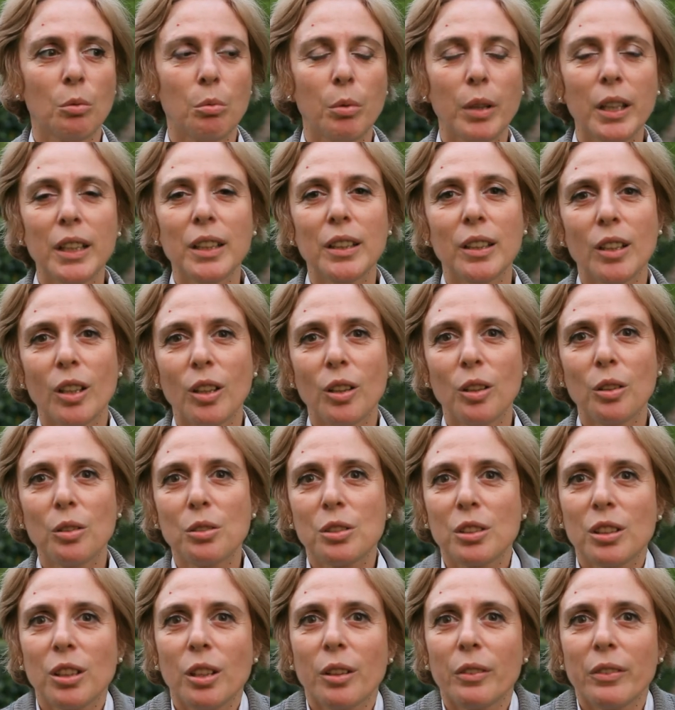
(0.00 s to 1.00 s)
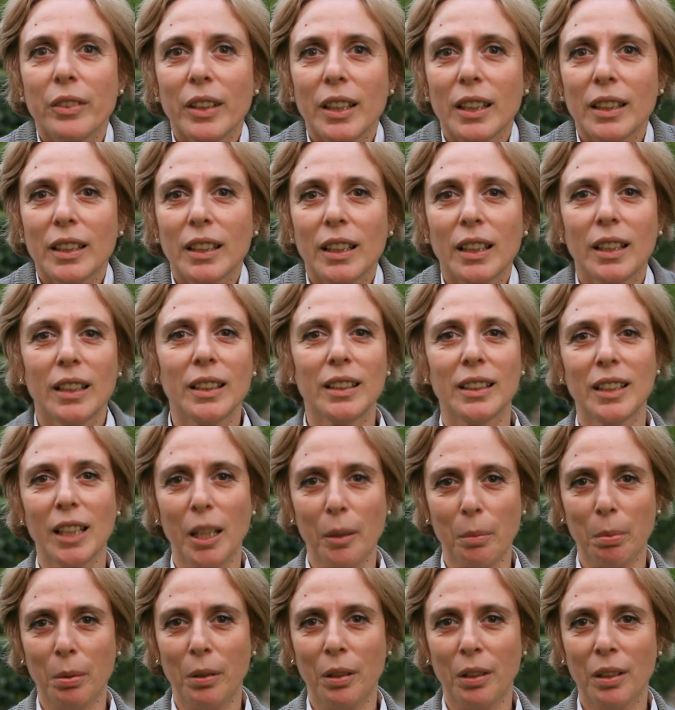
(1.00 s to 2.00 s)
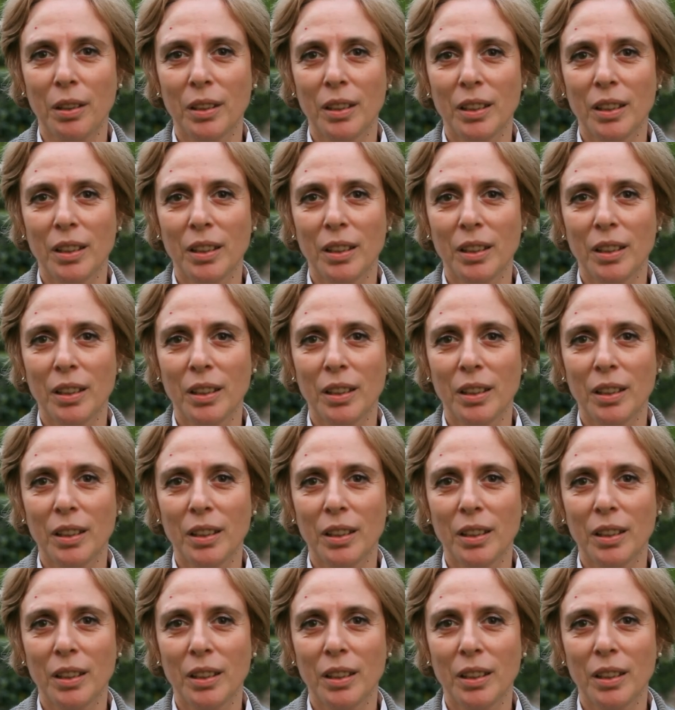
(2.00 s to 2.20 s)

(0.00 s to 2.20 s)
we know Slovenia in depth.